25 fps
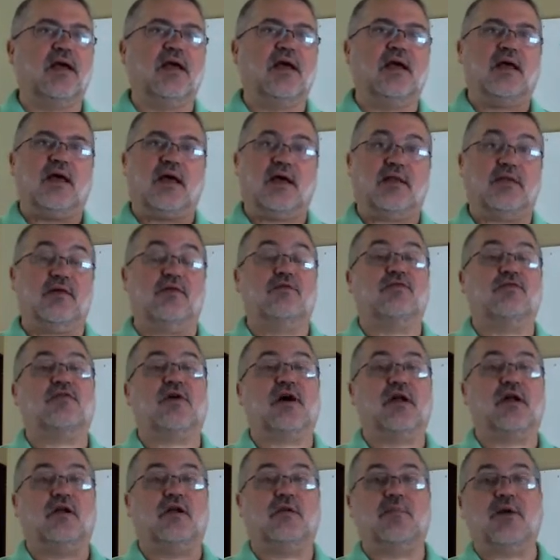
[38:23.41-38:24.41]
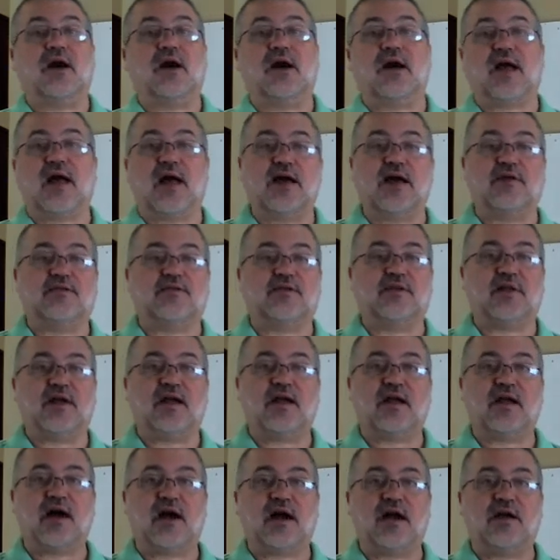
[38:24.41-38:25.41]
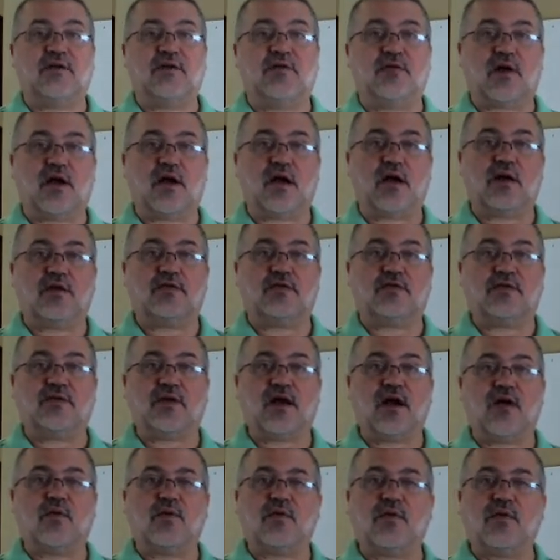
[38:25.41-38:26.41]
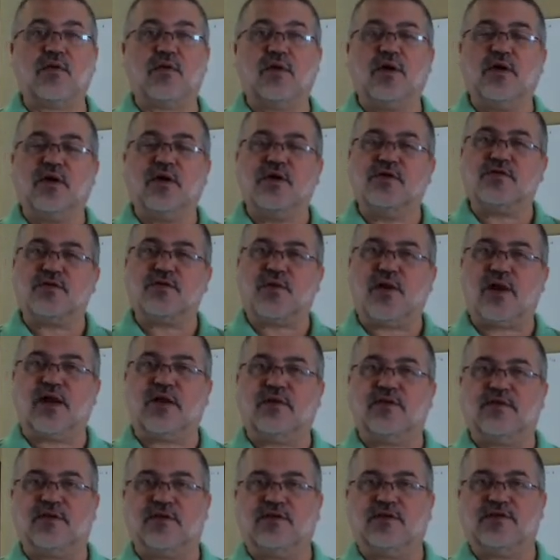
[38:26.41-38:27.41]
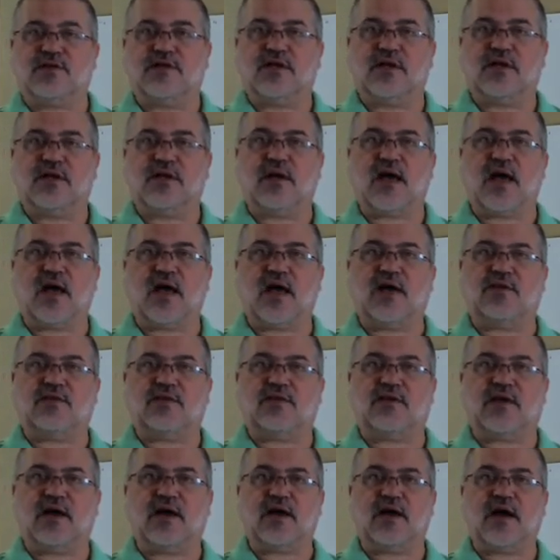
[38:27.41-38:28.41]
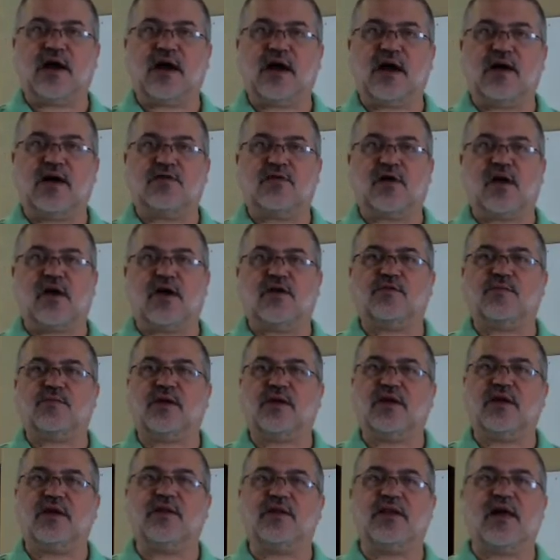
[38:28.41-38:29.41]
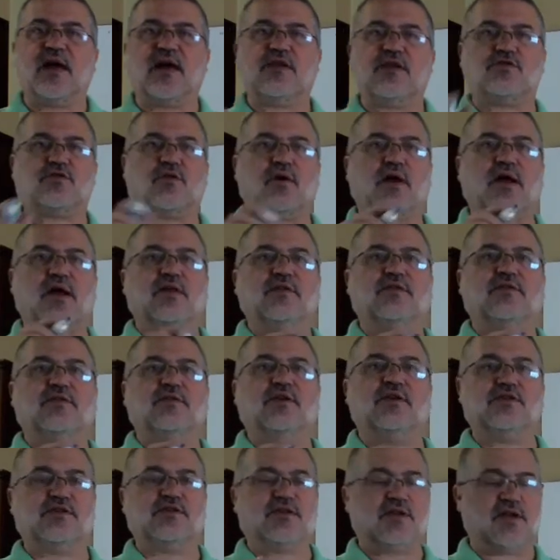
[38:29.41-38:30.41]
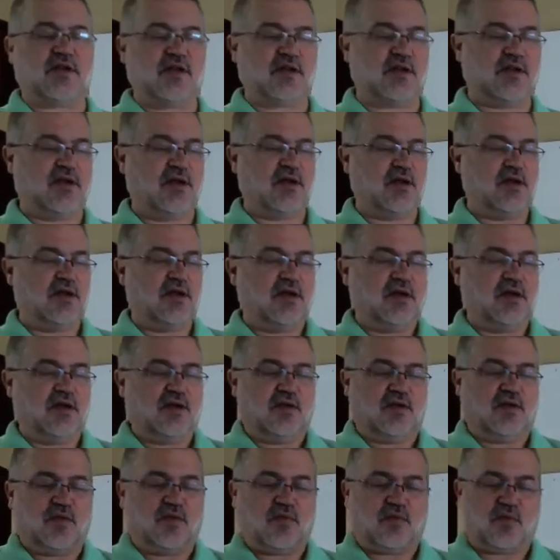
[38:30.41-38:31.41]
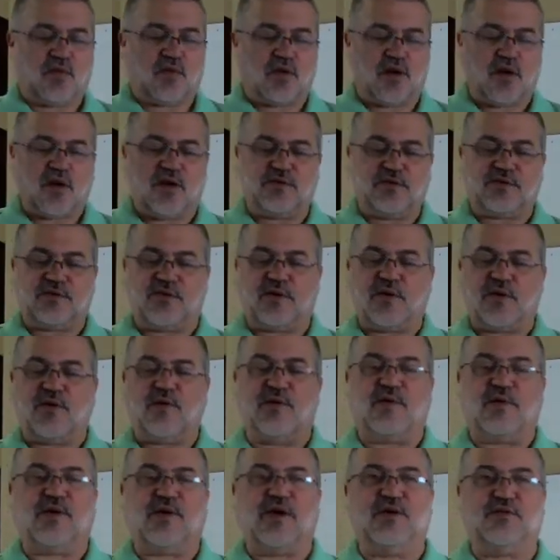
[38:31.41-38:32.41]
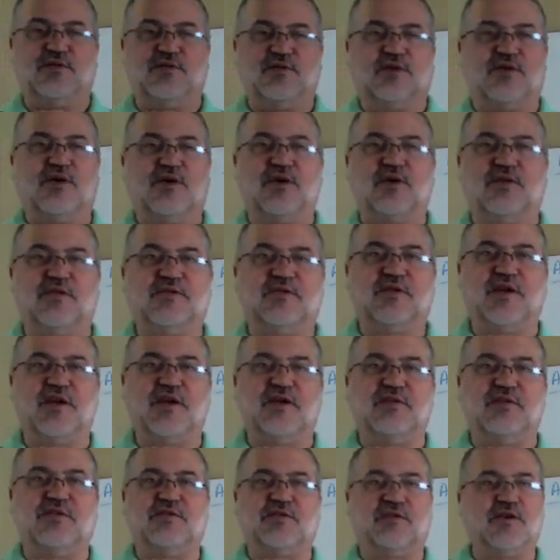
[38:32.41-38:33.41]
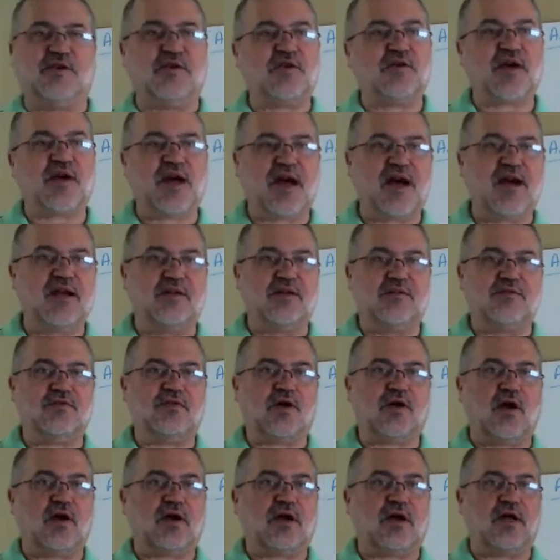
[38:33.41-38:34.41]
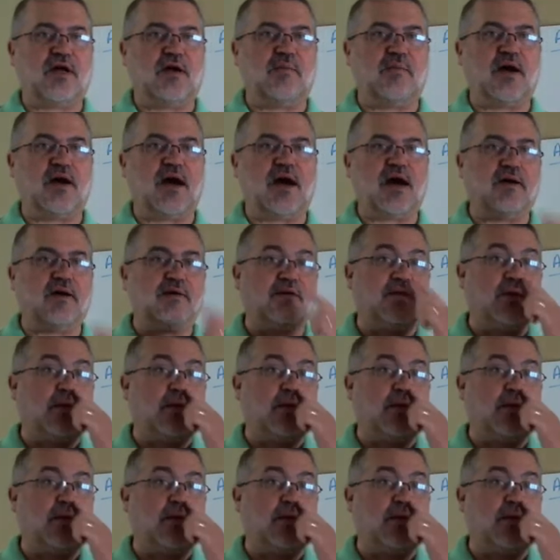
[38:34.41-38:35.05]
And then followed by acid anhydrides. So now we're transitioning to acid anhydrides. But in that transition, we're also, as you're going to see, still kind of talking about